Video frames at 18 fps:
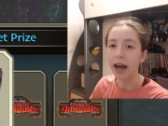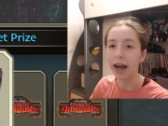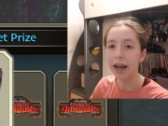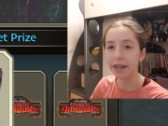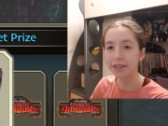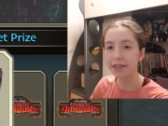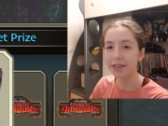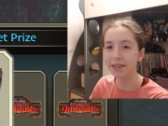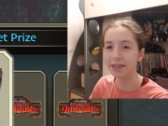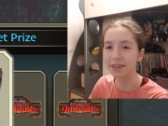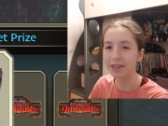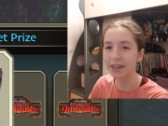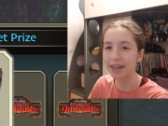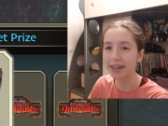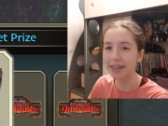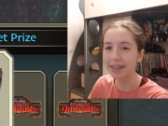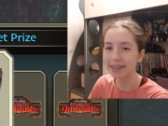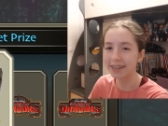I just
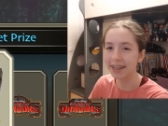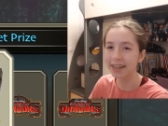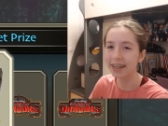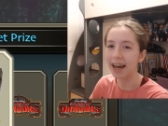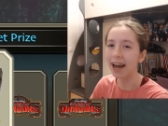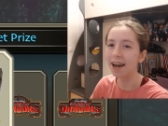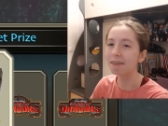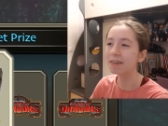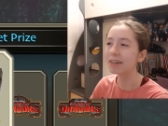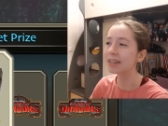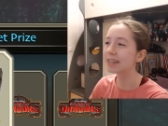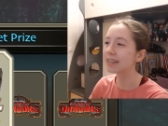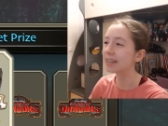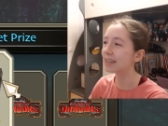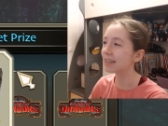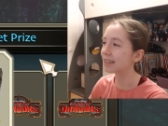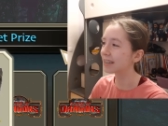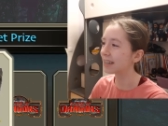jinxed it. I was
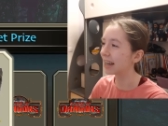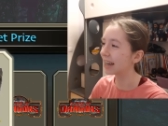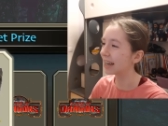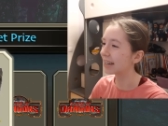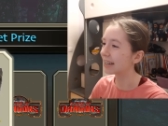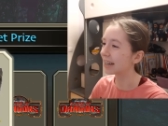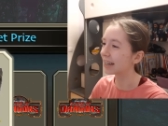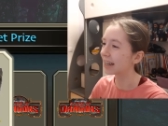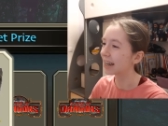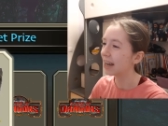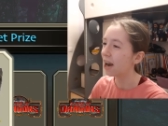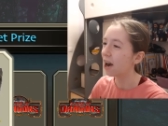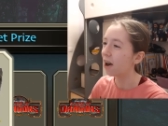just saying like,